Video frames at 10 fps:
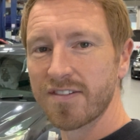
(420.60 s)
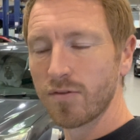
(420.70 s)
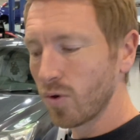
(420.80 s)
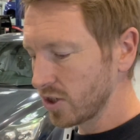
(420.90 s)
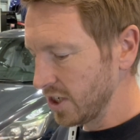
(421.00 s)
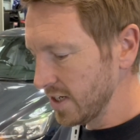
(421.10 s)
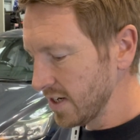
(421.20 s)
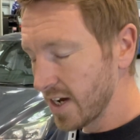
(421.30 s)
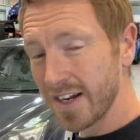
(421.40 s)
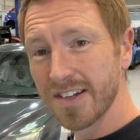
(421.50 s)
for watching,
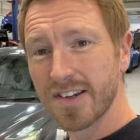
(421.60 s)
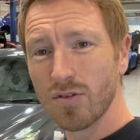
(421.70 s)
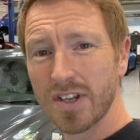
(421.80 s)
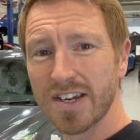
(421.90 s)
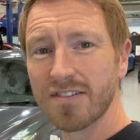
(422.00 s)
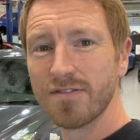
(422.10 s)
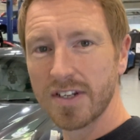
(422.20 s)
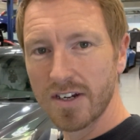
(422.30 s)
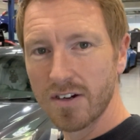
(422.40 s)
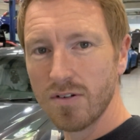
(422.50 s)
and until the next
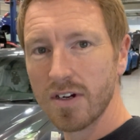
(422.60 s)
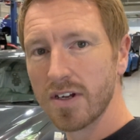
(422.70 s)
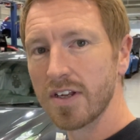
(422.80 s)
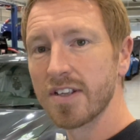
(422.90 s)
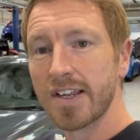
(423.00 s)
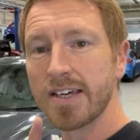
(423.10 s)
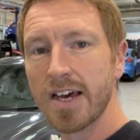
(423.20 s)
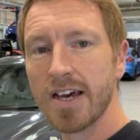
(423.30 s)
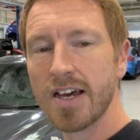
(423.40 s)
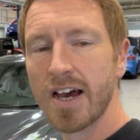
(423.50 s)
video, take
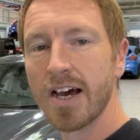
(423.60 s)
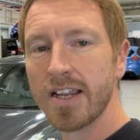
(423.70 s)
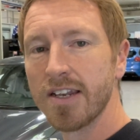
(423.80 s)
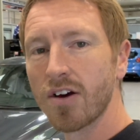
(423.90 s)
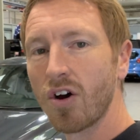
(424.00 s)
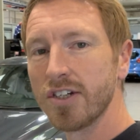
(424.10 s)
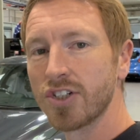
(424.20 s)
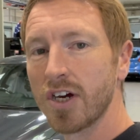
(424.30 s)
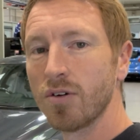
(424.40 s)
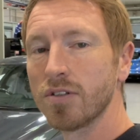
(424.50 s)
care and I
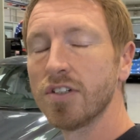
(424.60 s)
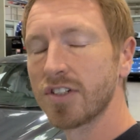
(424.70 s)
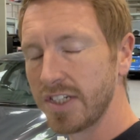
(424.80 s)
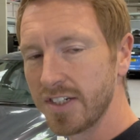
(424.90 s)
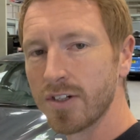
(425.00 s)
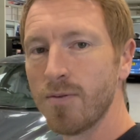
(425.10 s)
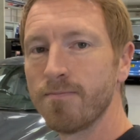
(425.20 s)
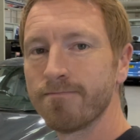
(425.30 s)
shall see you soon.